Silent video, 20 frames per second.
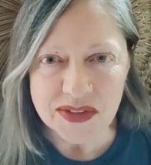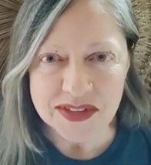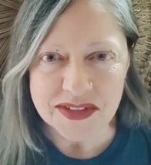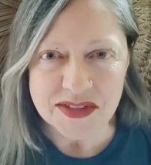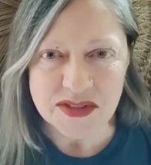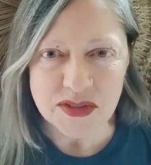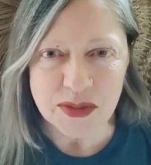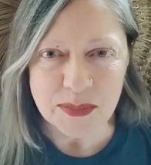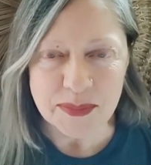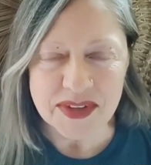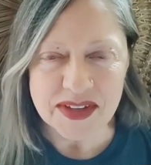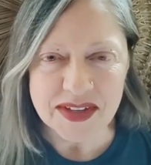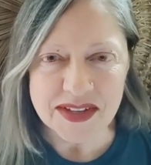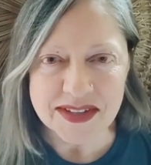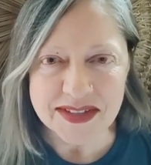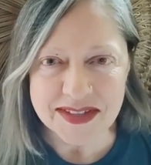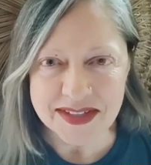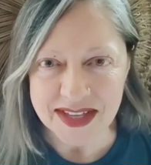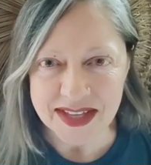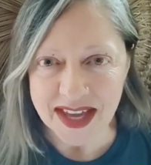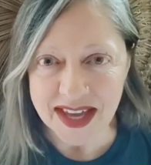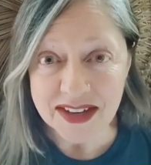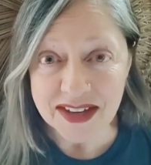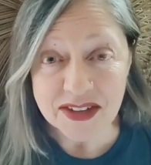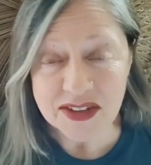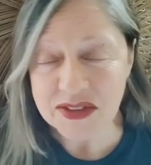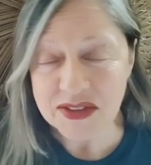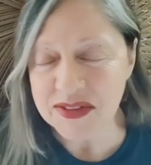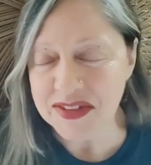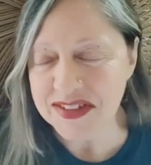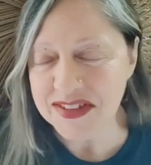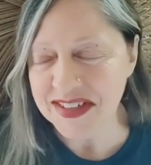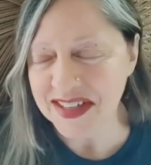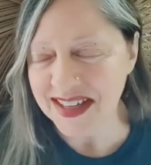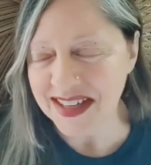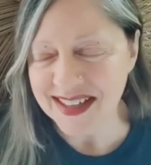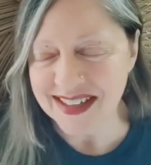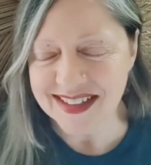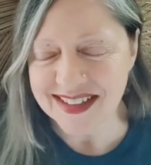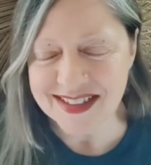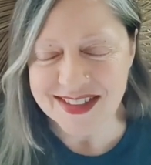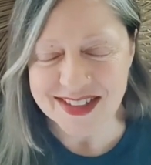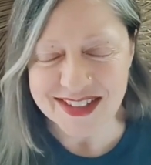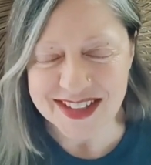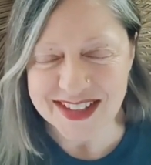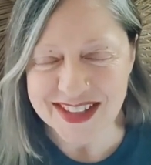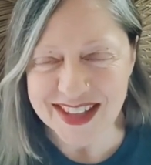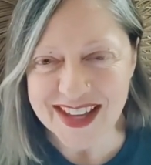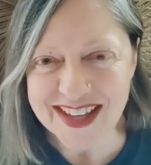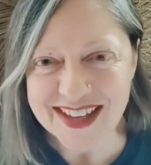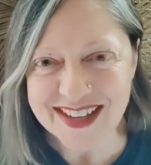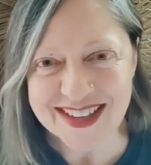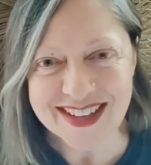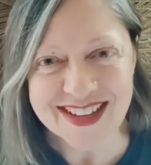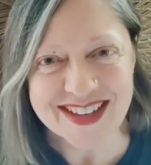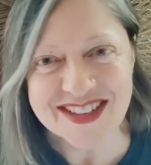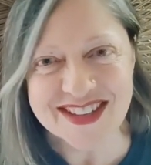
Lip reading: and drippy Seattle, which I actually like,